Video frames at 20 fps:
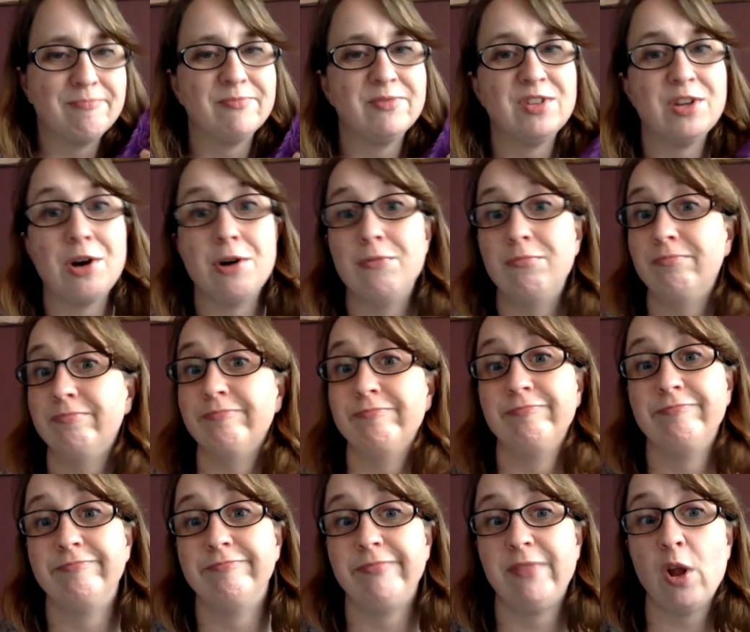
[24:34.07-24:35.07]
So
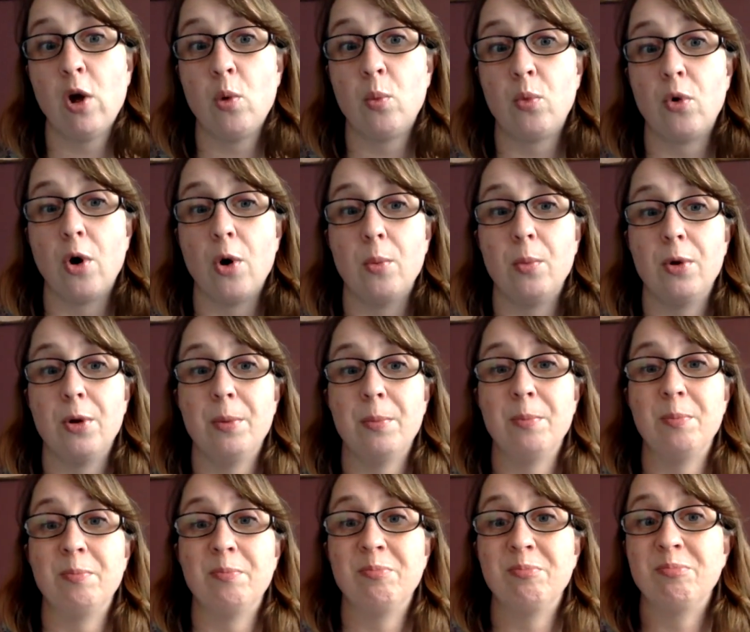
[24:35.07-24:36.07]
no
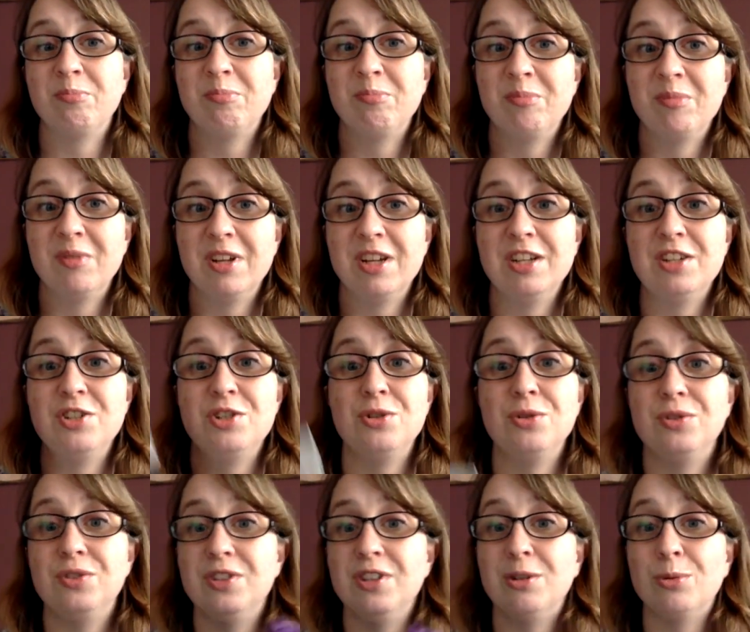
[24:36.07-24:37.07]
problem, it's
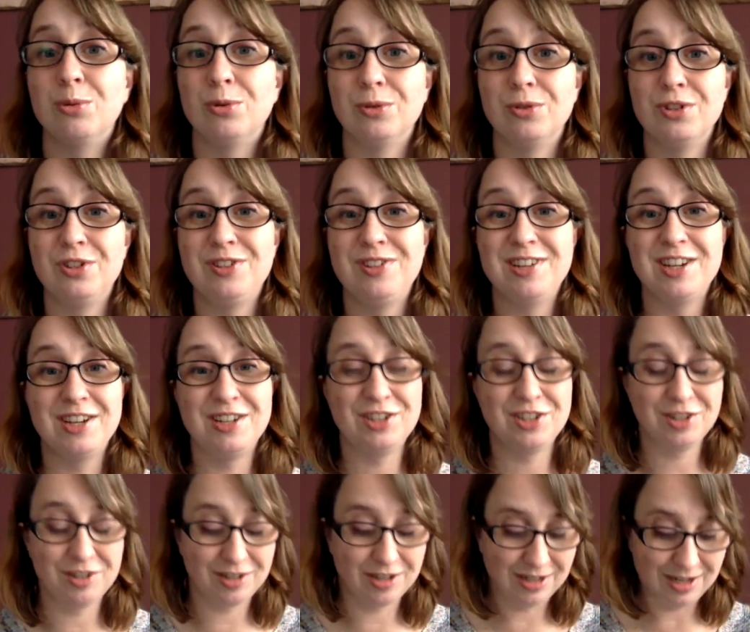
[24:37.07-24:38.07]
using all the
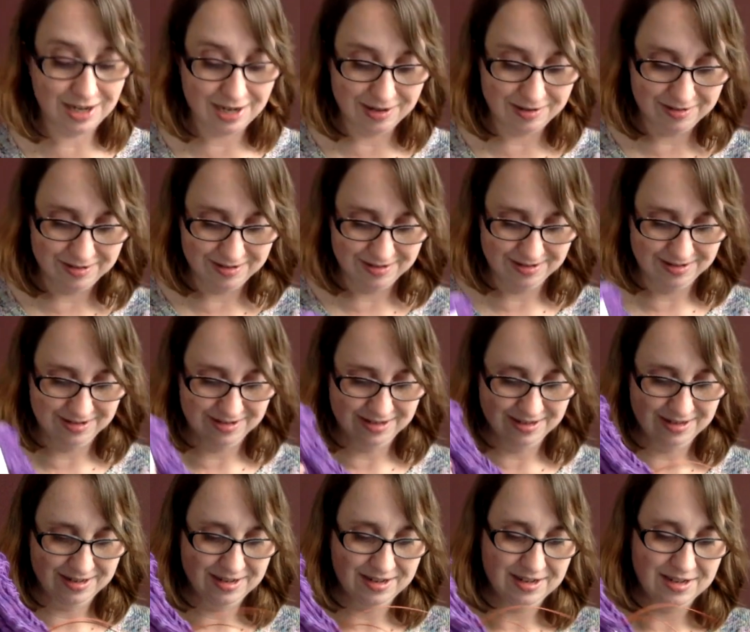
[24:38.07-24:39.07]
stash again.
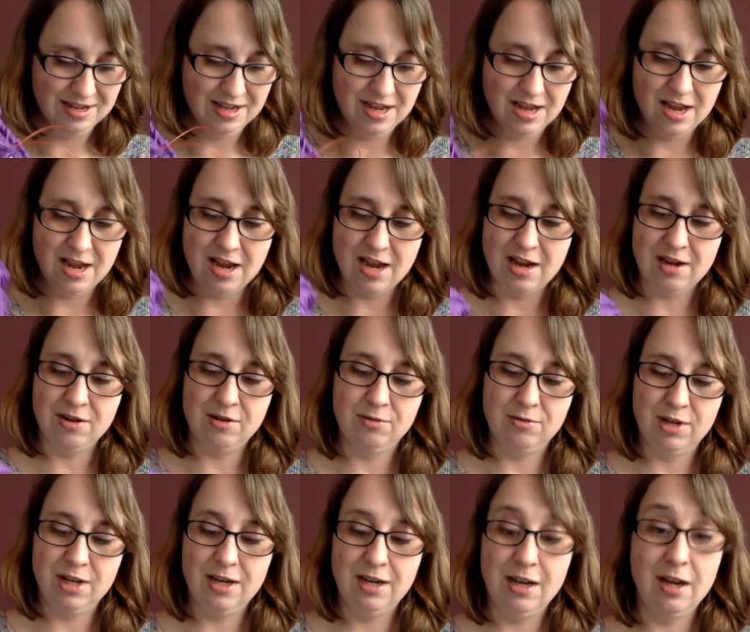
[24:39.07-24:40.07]
And I
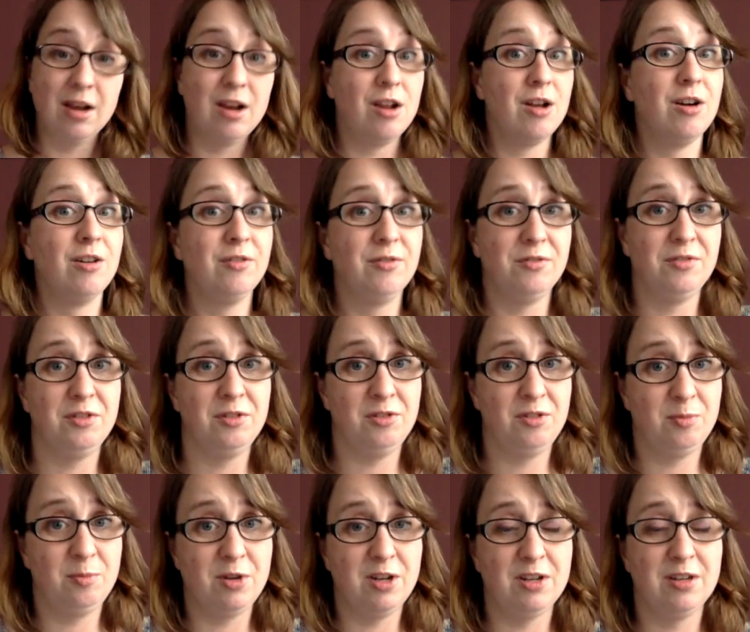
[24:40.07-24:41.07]
really love
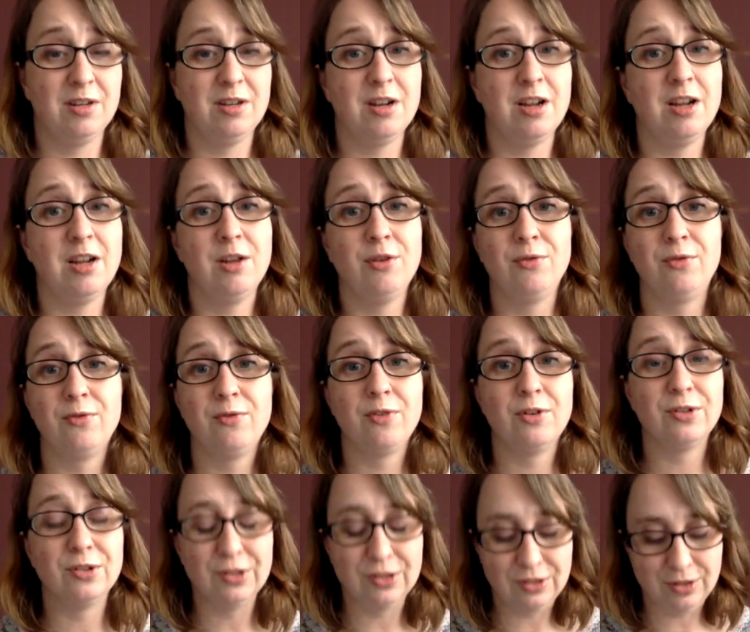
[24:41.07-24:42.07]
this pattern. I have
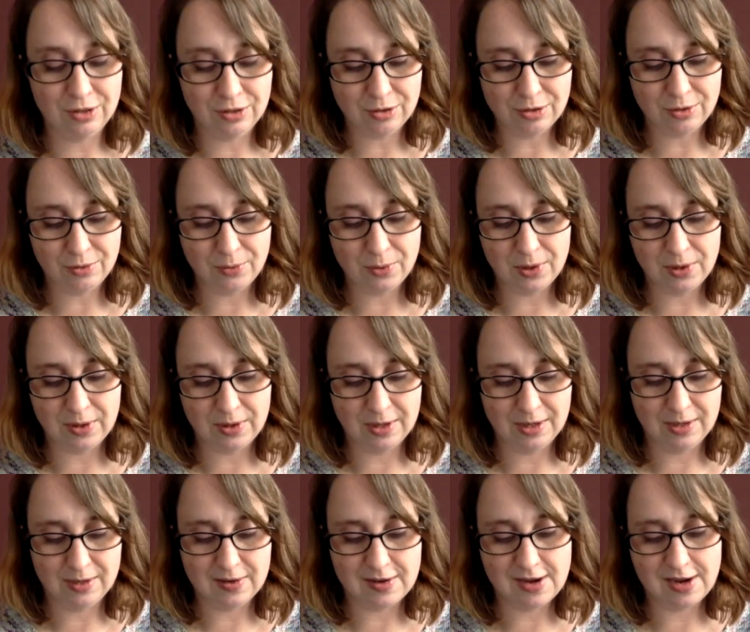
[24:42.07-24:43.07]
fallen in love with
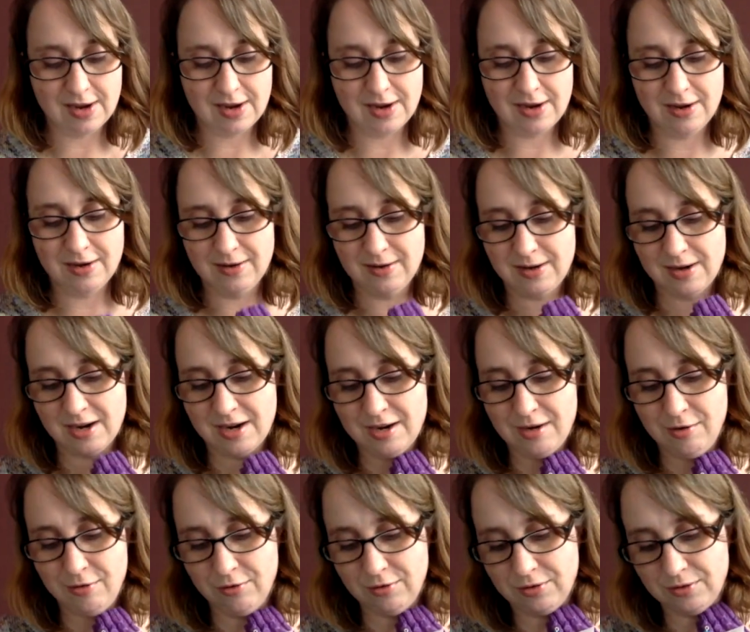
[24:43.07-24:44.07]
it, and
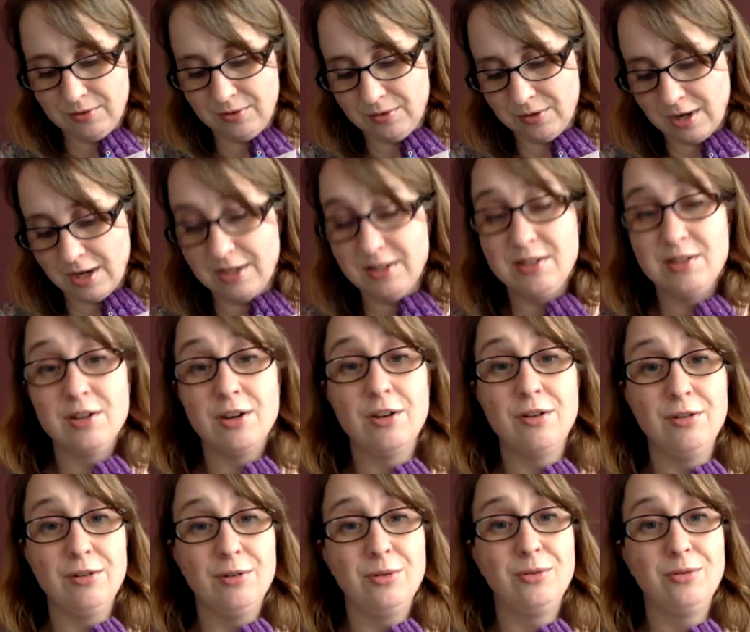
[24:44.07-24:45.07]
I so
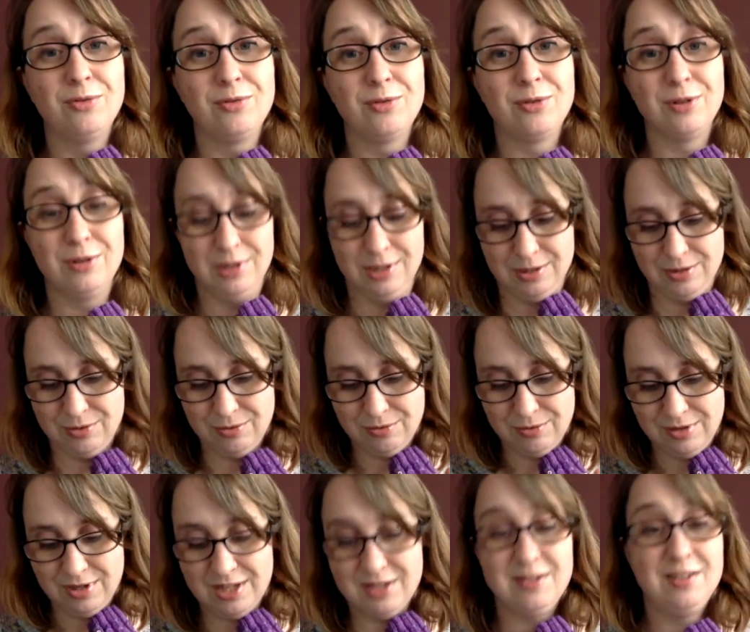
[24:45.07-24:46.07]
look forward
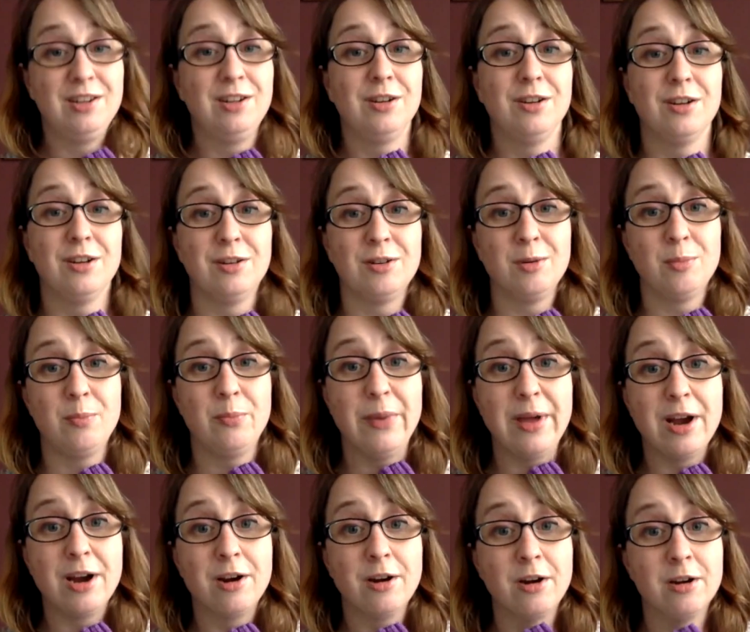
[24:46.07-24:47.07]
to knitting another
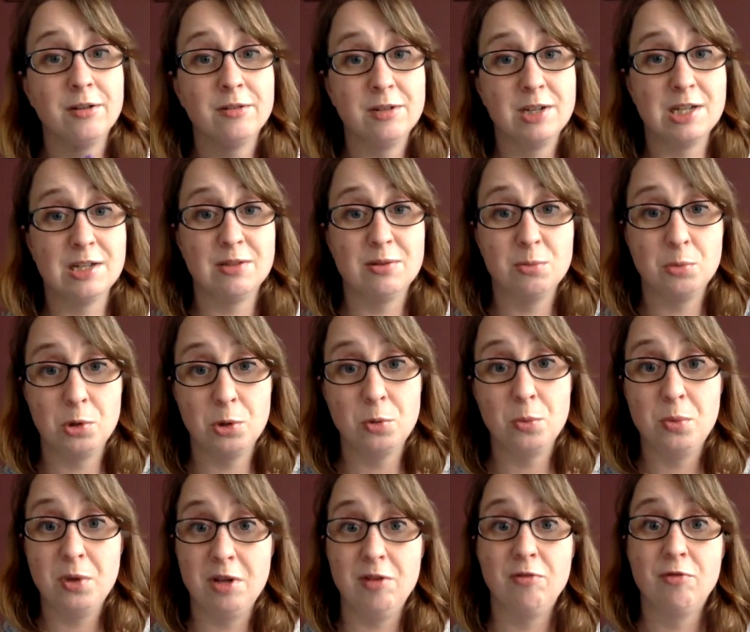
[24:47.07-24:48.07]
pair that
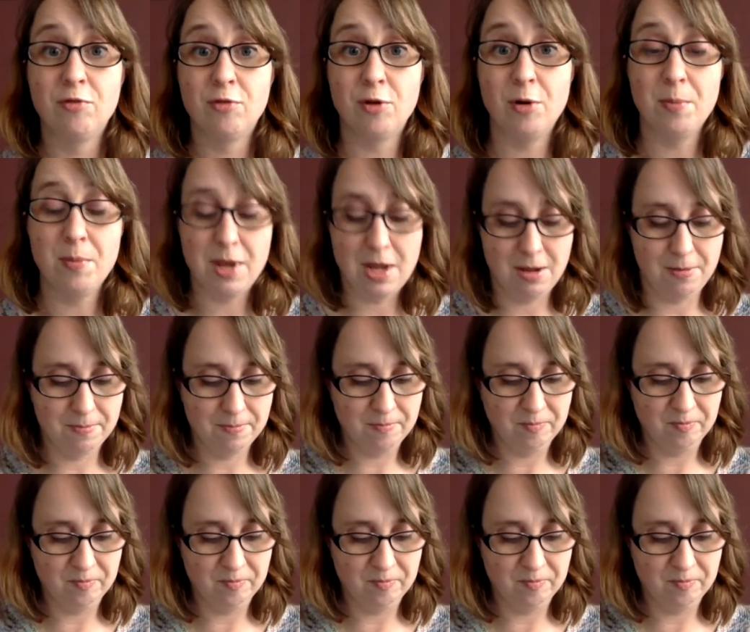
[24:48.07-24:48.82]
will be for me.